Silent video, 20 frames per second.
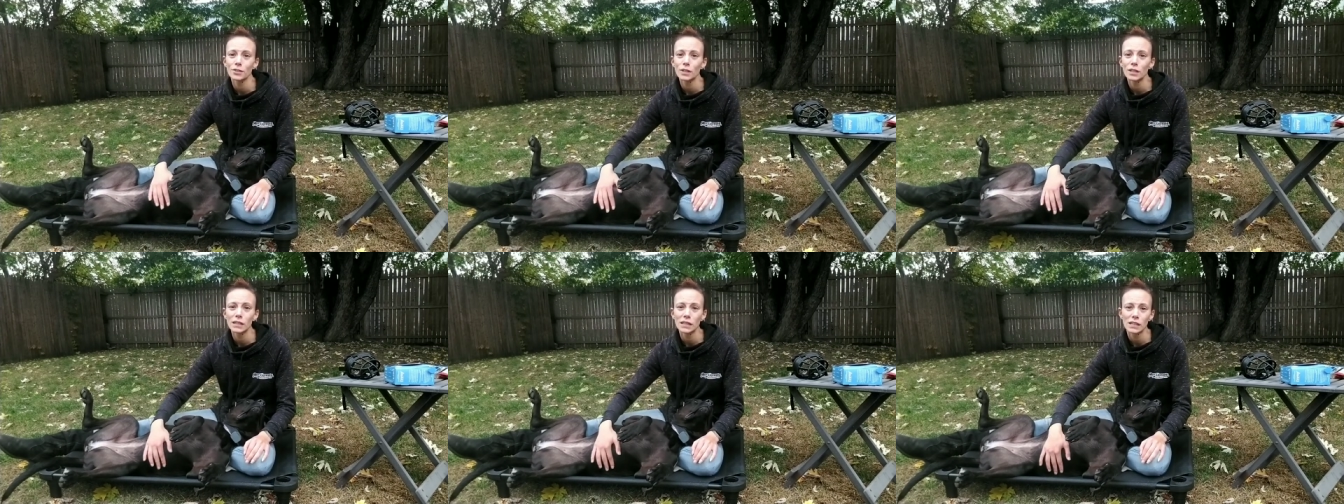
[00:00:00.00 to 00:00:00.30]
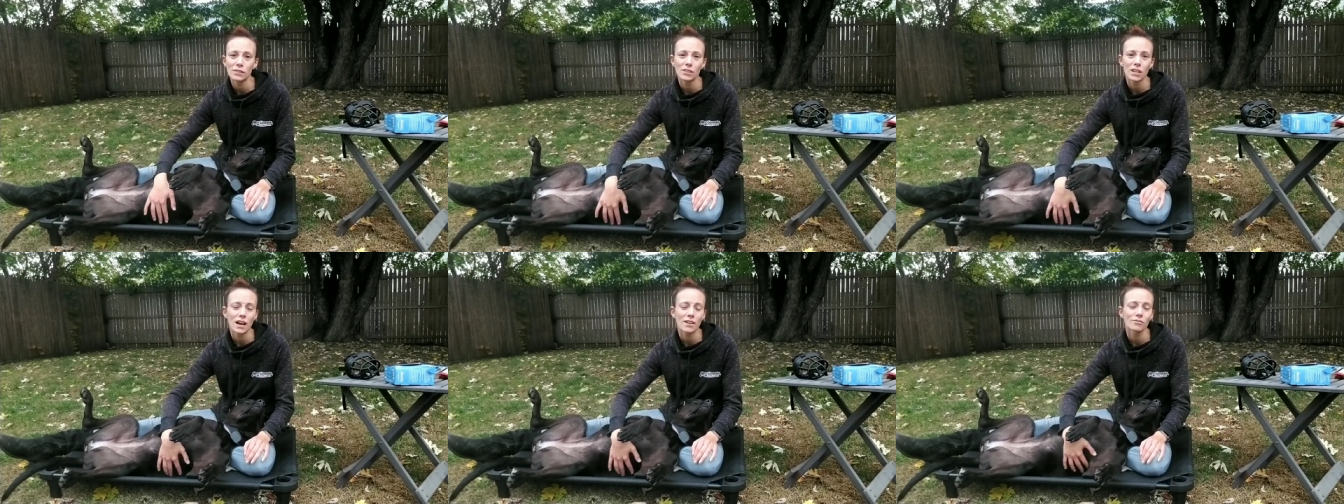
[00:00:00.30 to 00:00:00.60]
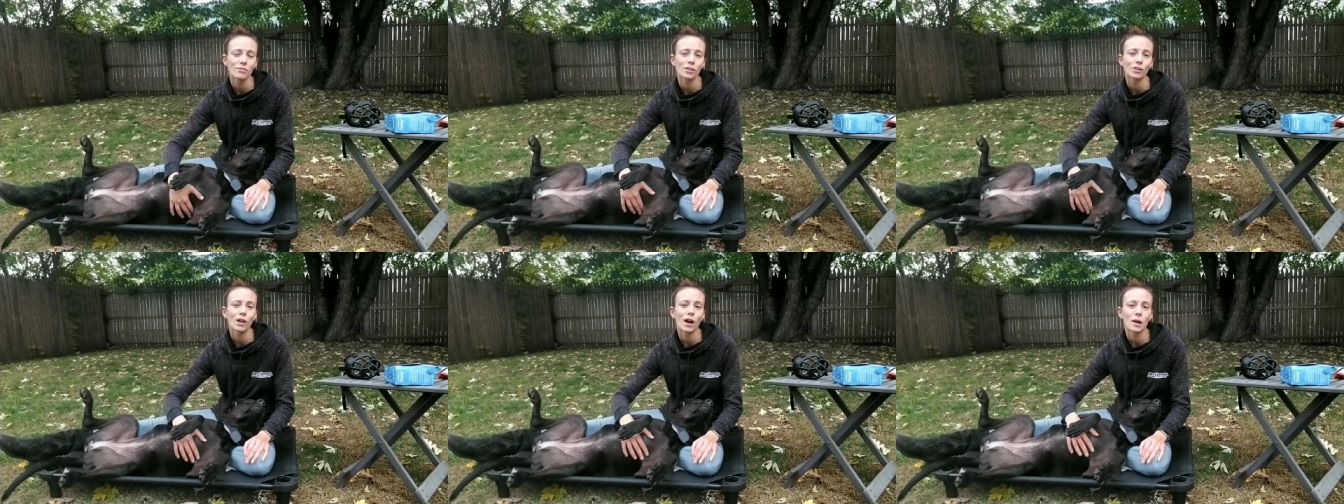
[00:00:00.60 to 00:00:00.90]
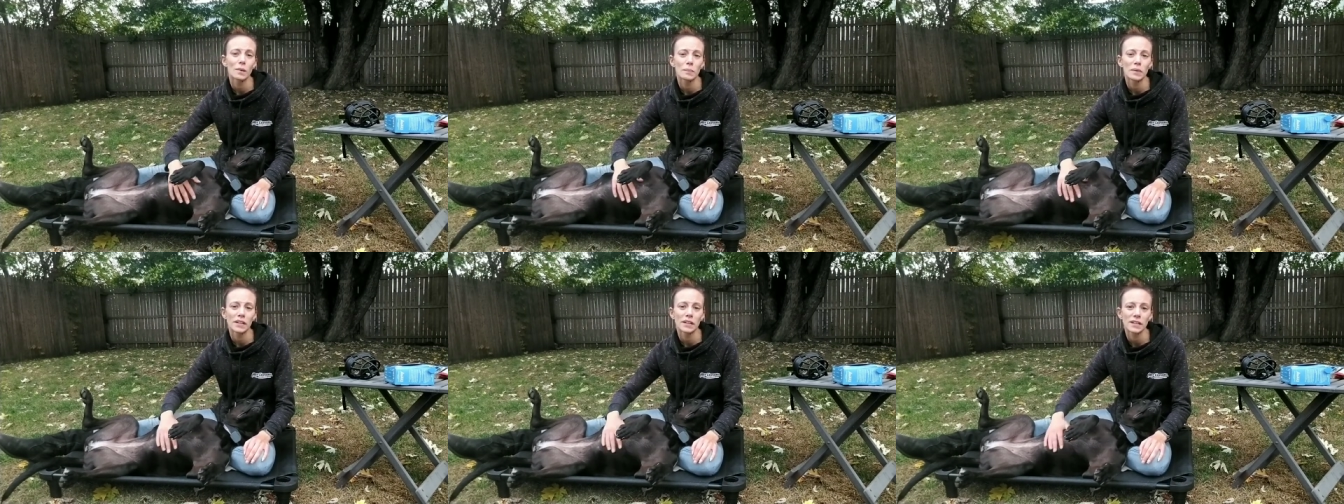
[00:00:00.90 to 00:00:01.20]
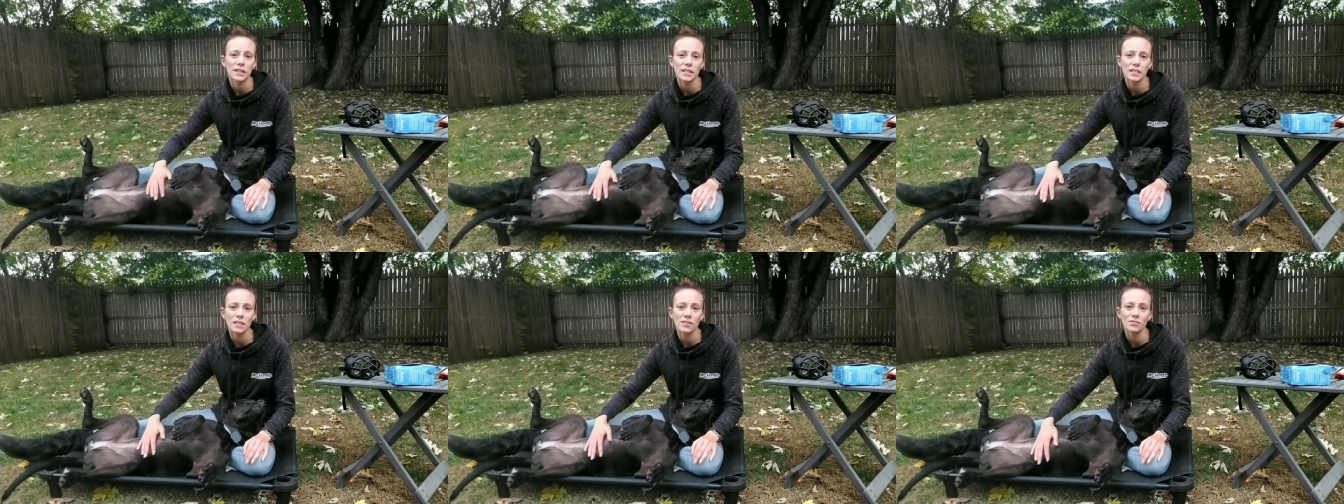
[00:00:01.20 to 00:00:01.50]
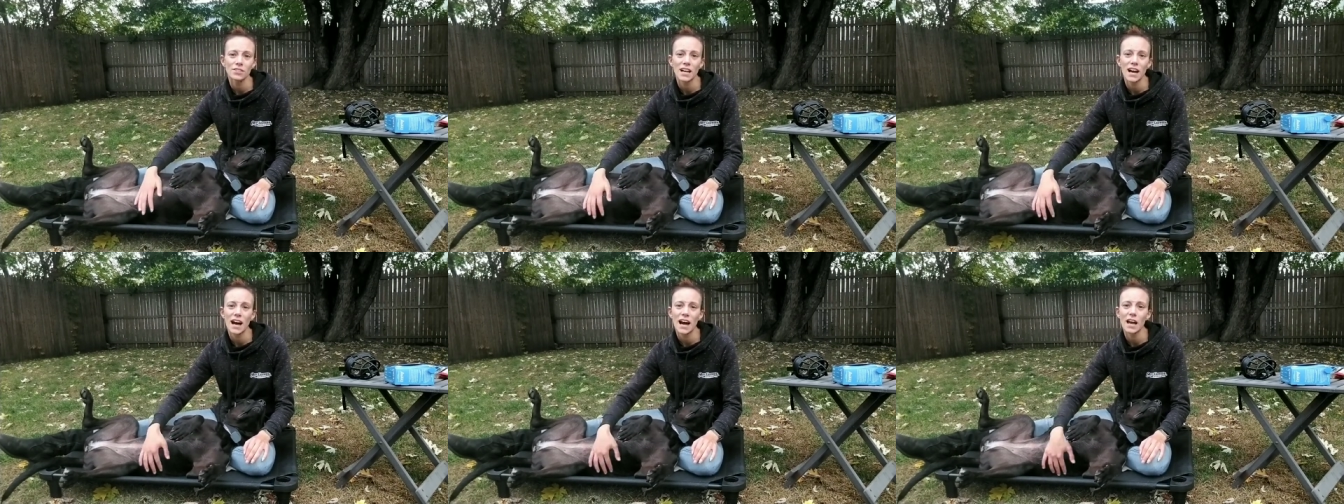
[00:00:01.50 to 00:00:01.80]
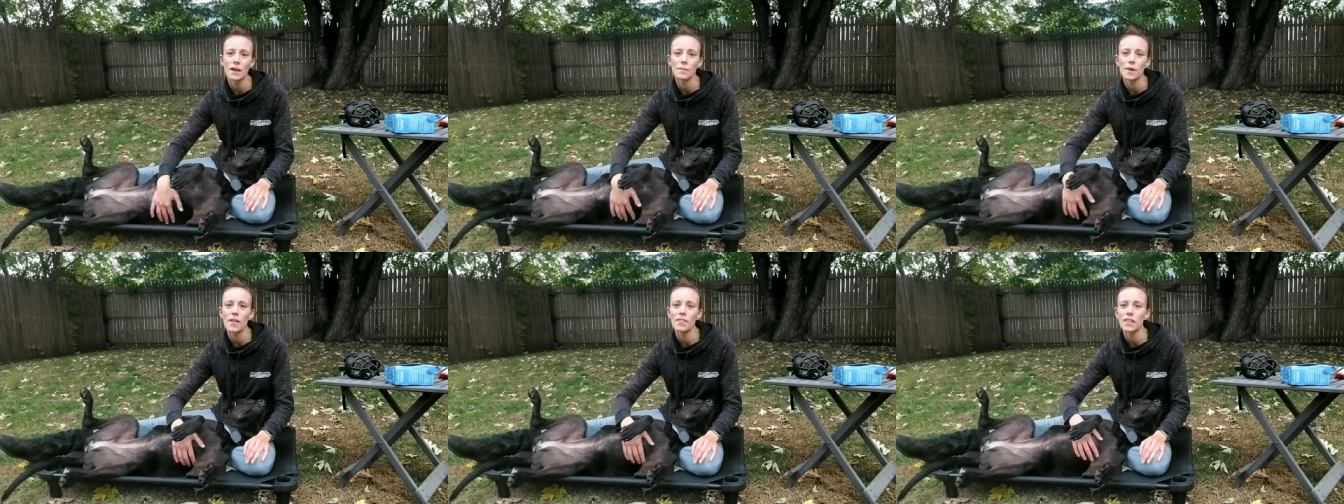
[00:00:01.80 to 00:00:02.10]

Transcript: You can leave it on for long periods of time